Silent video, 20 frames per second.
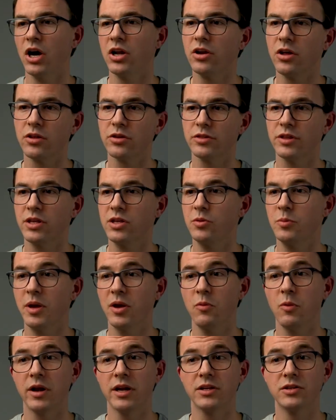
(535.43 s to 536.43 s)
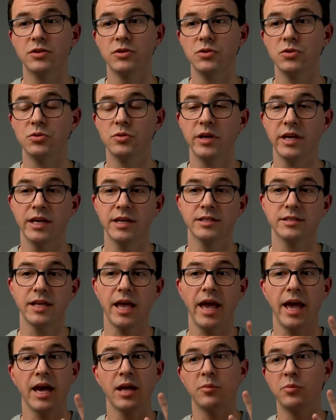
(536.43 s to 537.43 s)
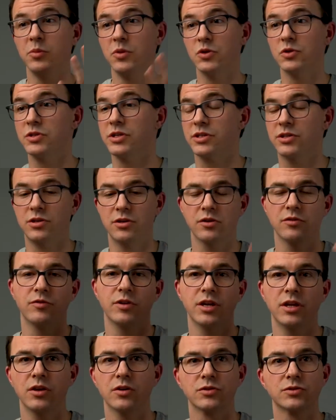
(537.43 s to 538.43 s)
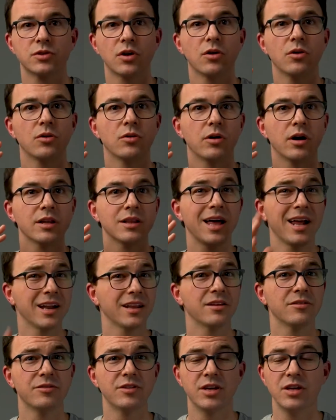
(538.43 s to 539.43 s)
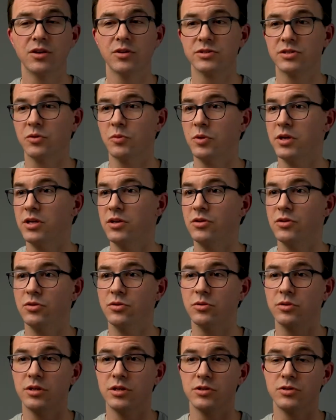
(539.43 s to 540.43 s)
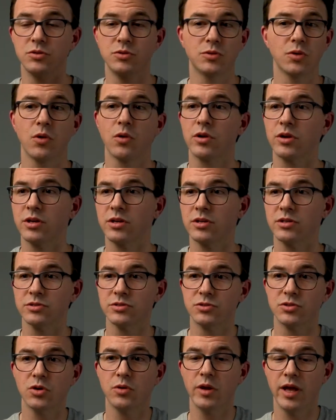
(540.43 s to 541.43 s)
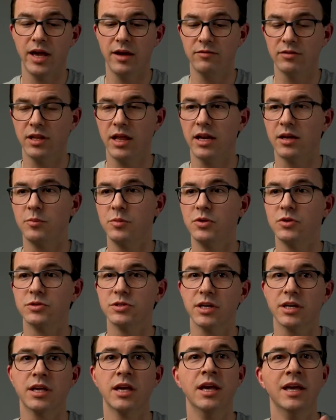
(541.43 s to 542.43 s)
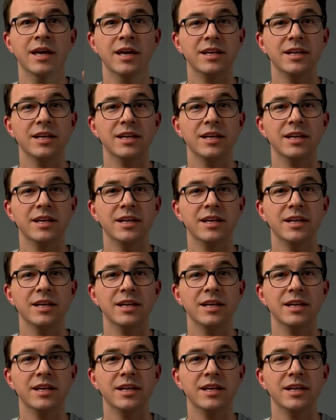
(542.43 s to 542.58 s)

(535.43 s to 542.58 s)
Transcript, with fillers: Another thing you may want to do is add music to your video. So a lot of the videos that we do, the tutorials, don't have a lot of music.